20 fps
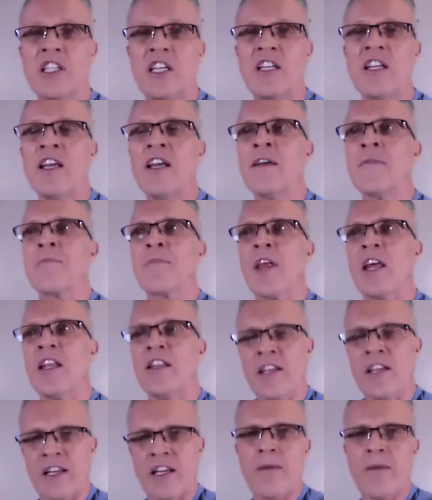it, and
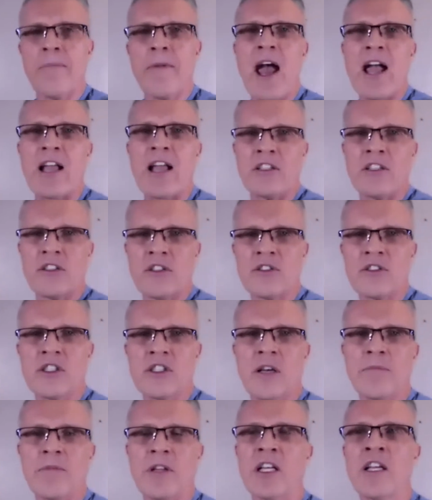then come back and do
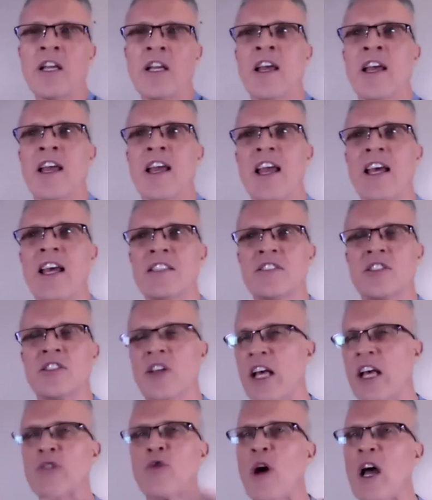something. And so
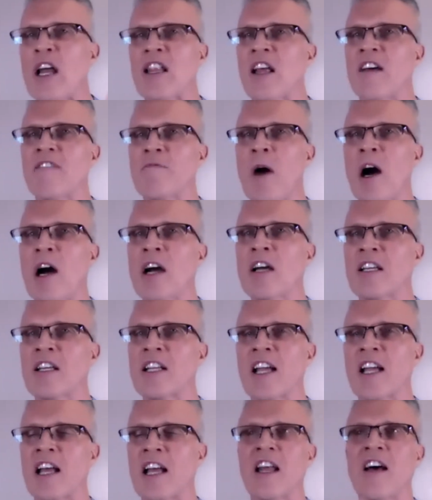that's why I love
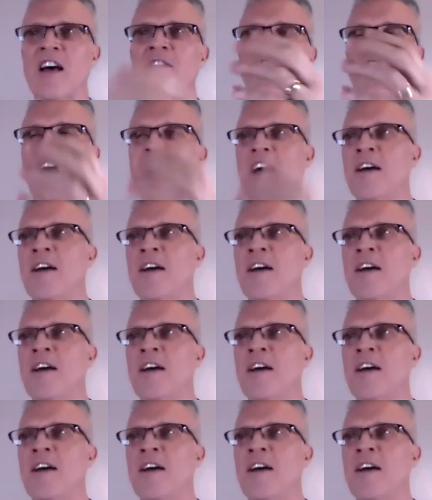marketing. I, love I do that.